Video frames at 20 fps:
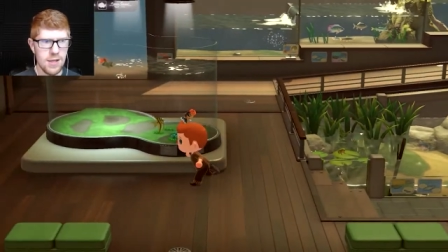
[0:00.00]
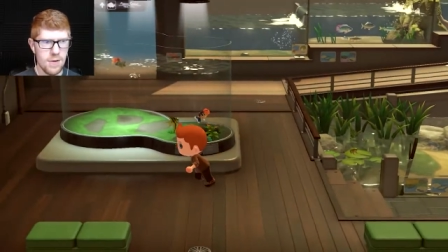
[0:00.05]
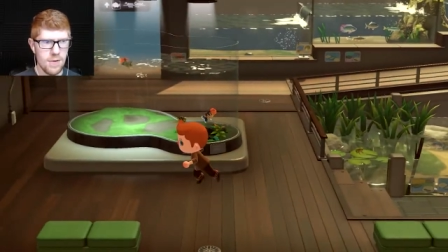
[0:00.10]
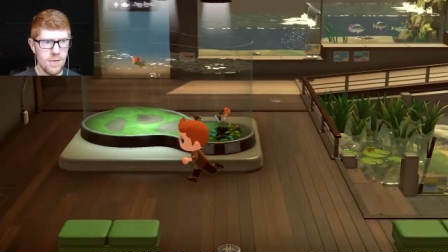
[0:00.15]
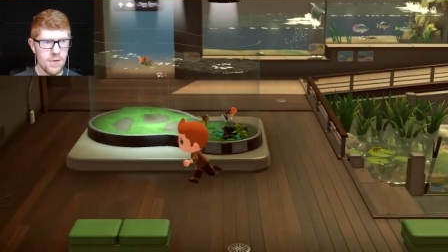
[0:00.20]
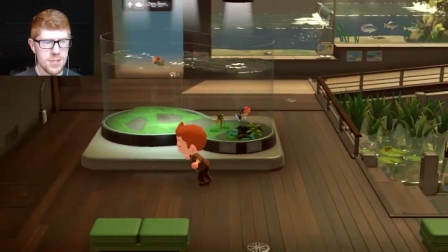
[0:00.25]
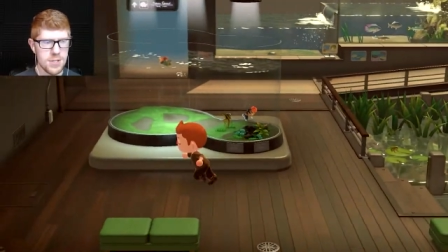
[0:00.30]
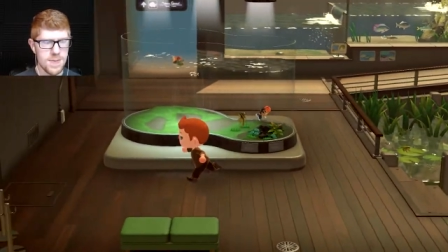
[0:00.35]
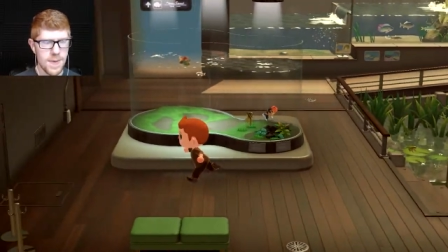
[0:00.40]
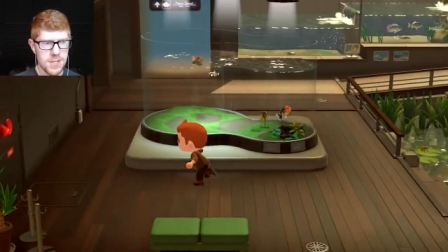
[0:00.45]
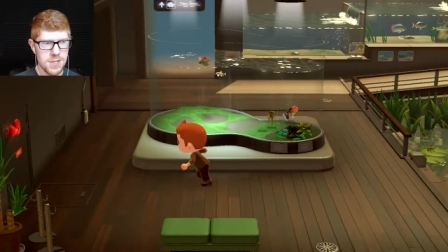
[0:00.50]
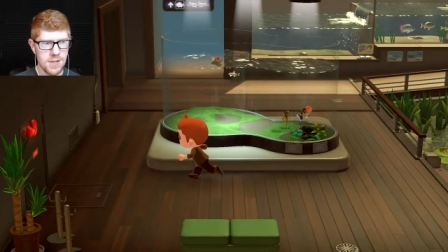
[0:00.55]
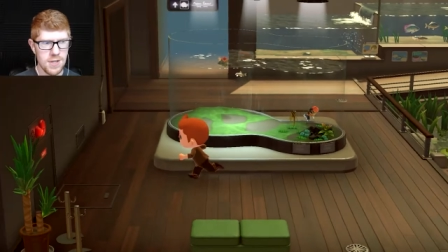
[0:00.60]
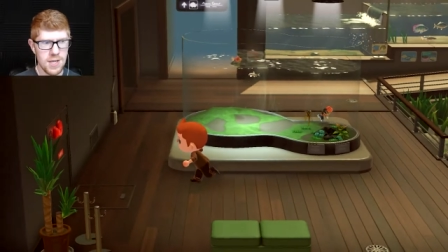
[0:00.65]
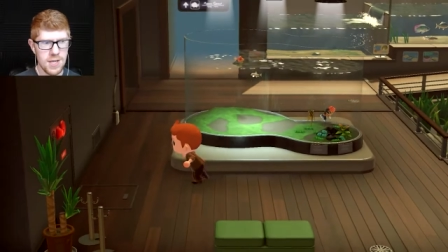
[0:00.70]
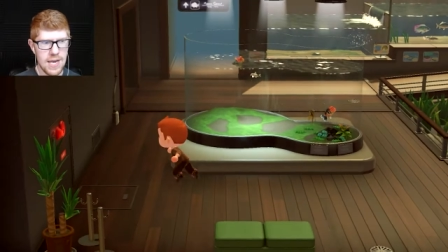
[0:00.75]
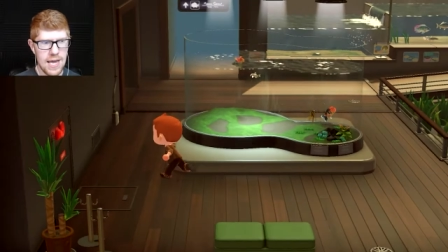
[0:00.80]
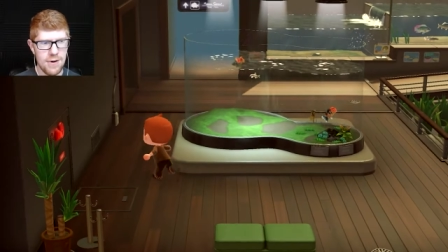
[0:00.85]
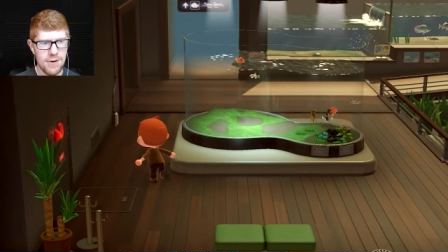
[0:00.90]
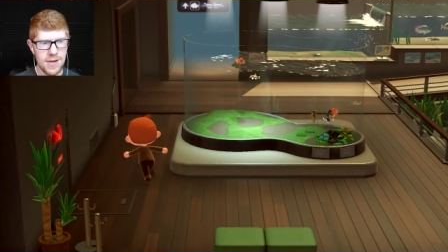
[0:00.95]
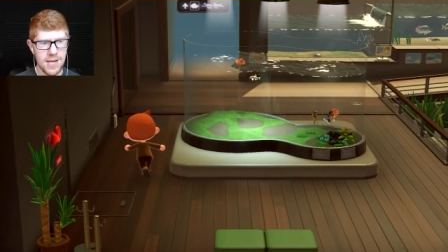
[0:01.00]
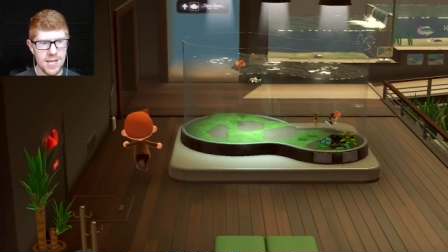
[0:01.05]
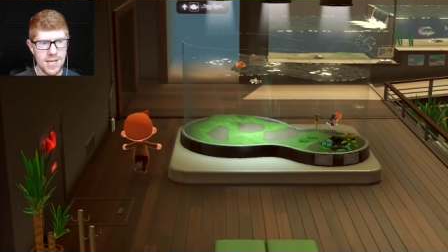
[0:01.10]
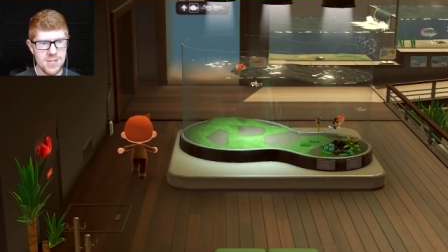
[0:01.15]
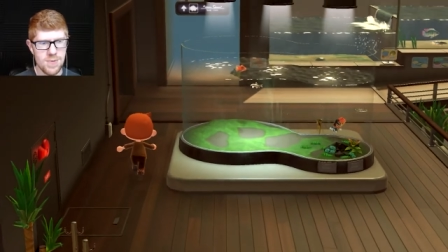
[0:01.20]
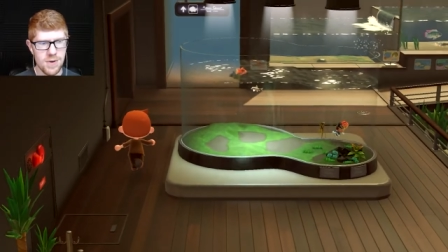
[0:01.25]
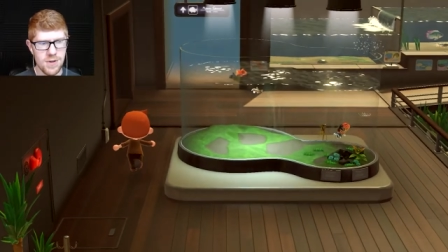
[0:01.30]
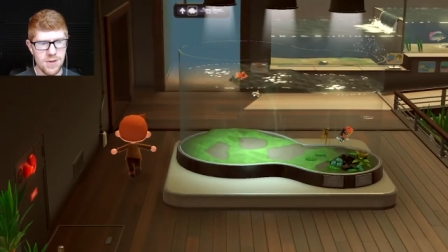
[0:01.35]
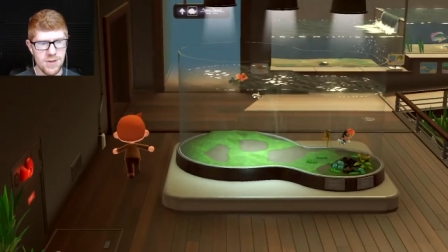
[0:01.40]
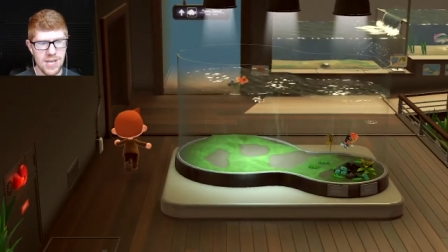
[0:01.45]
especially
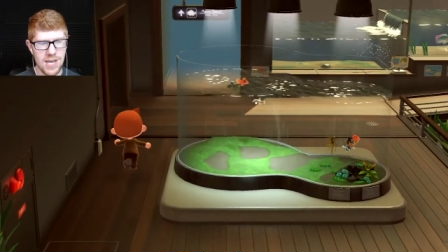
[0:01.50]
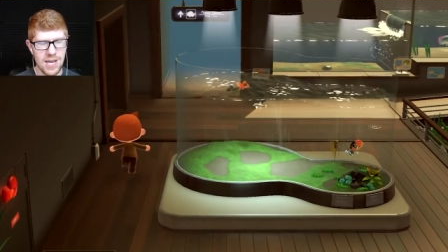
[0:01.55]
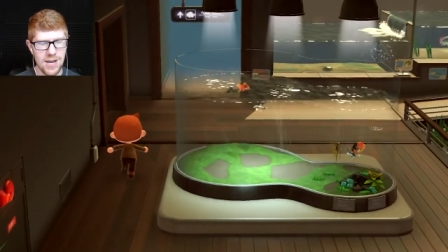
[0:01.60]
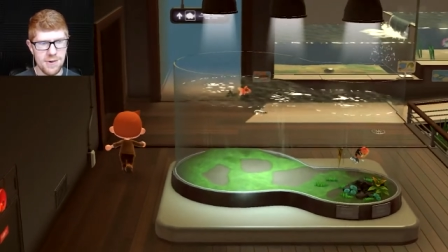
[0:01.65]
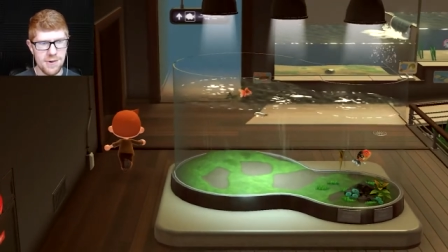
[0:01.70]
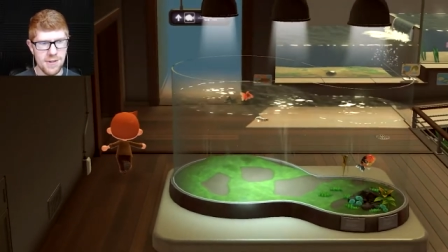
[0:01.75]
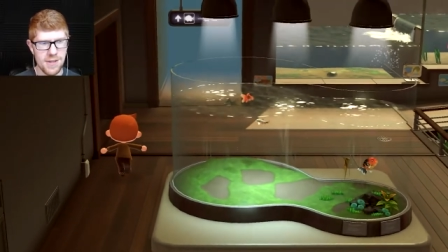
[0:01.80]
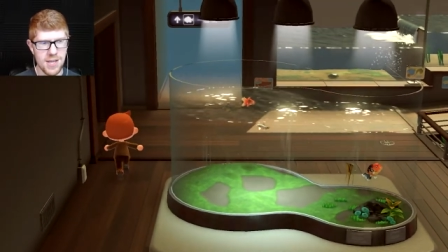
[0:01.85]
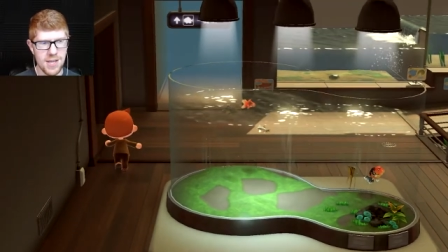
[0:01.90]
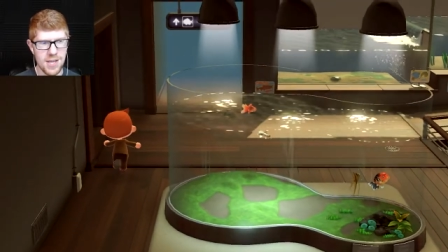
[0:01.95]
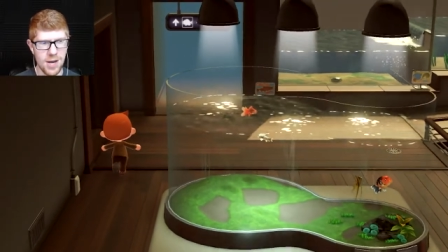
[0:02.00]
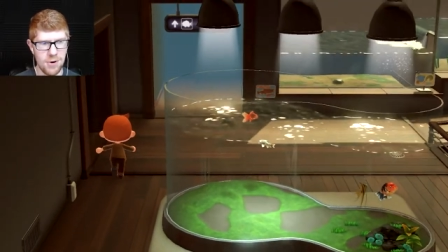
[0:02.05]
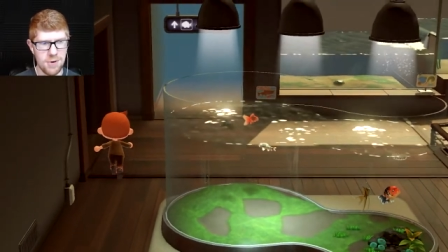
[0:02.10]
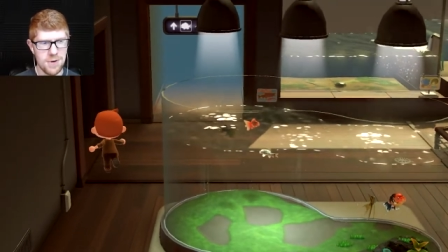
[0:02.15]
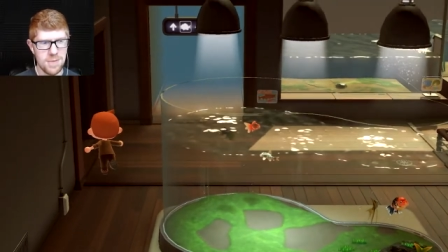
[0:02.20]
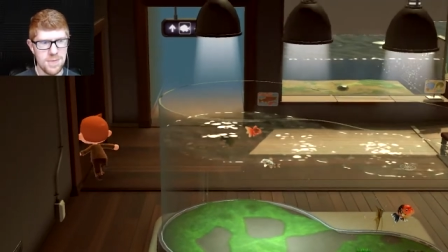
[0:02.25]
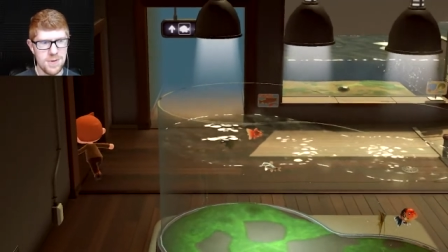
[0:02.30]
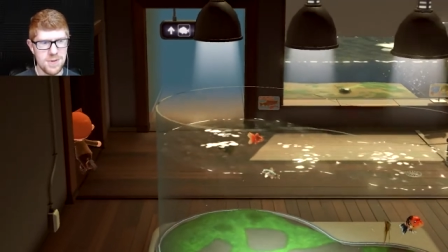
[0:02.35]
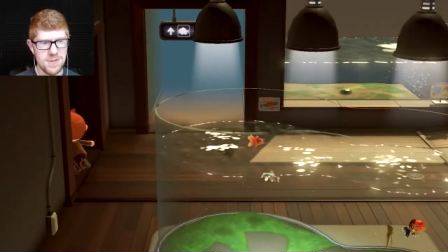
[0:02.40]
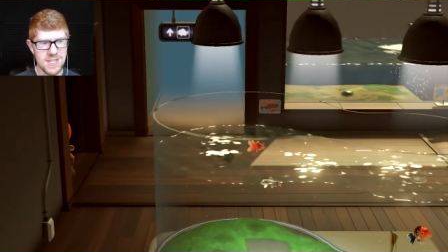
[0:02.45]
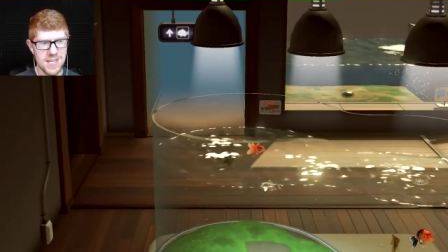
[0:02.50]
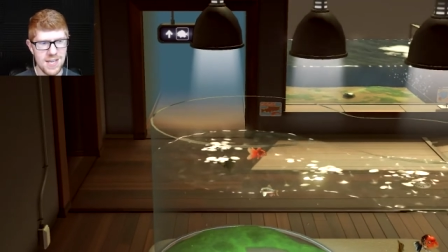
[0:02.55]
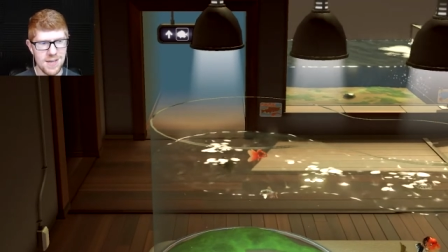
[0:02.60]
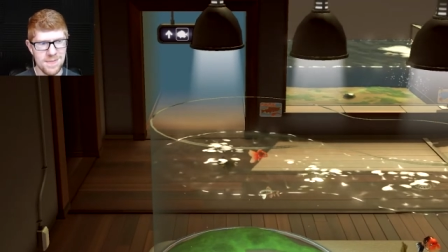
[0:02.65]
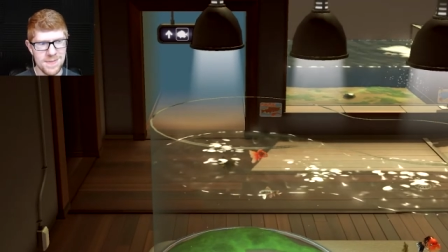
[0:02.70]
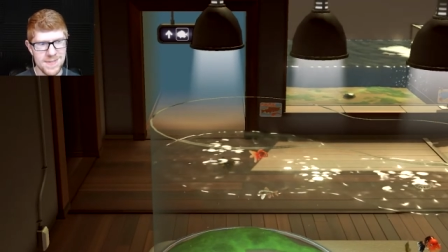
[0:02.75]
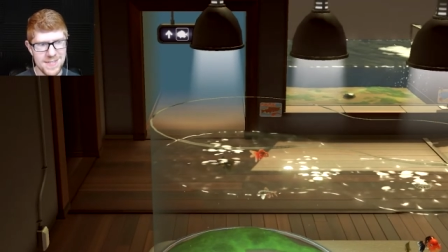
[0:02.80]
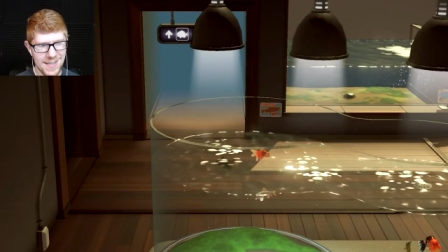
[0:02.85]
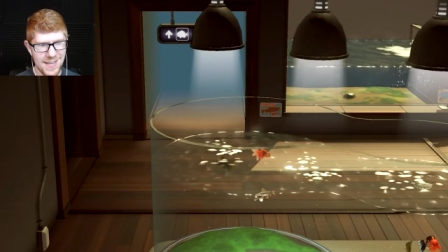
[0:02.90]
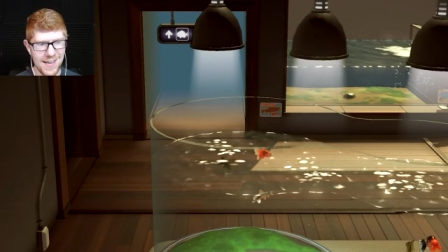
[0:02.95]
nowadays where you can't really go to
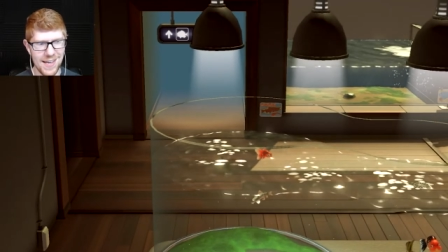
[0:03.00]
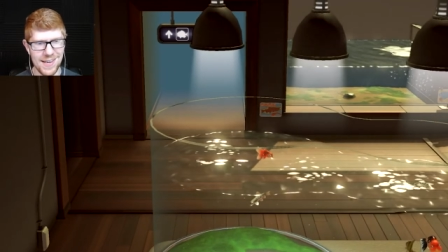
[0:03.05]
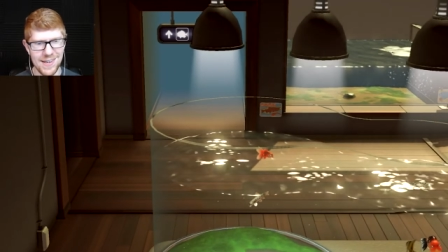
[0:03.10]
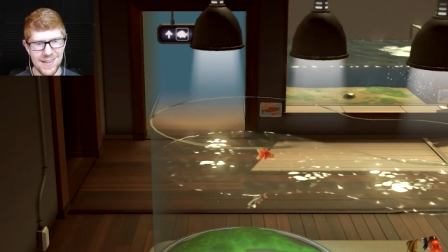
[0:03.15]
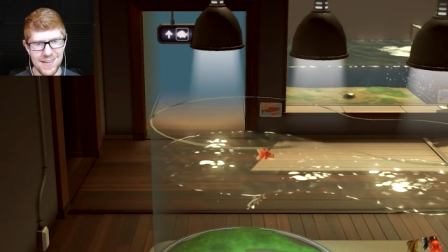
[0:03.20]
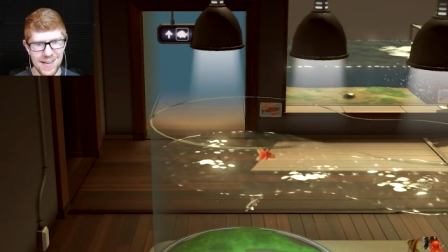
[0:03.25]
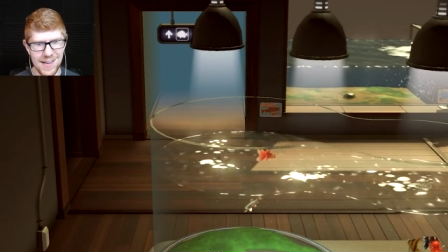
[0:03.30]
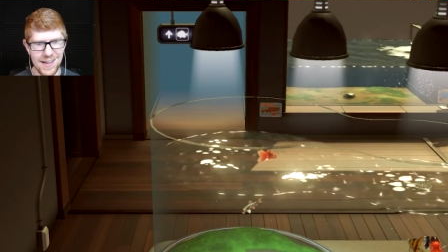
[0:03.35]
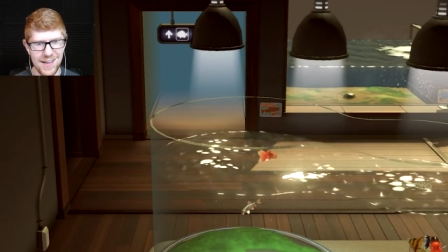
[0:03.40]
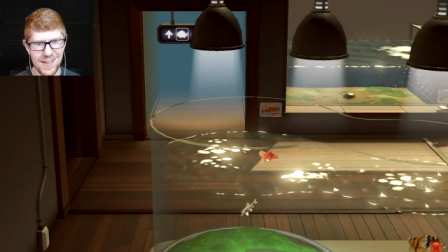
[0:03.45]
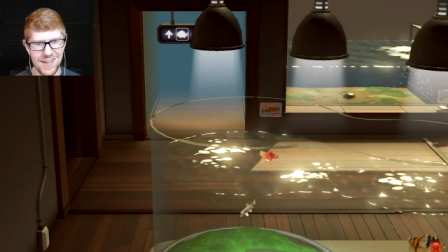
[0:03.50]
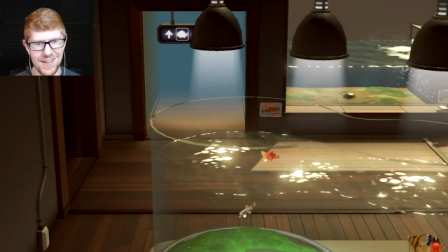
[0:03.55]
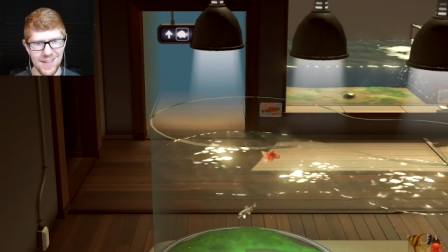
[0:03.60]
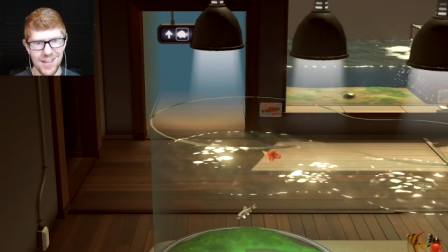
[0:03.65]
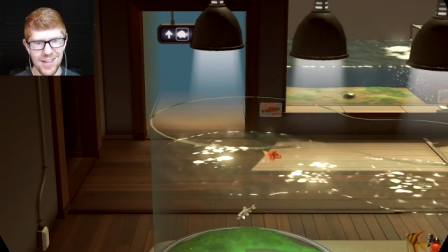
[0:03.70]
museums and uh,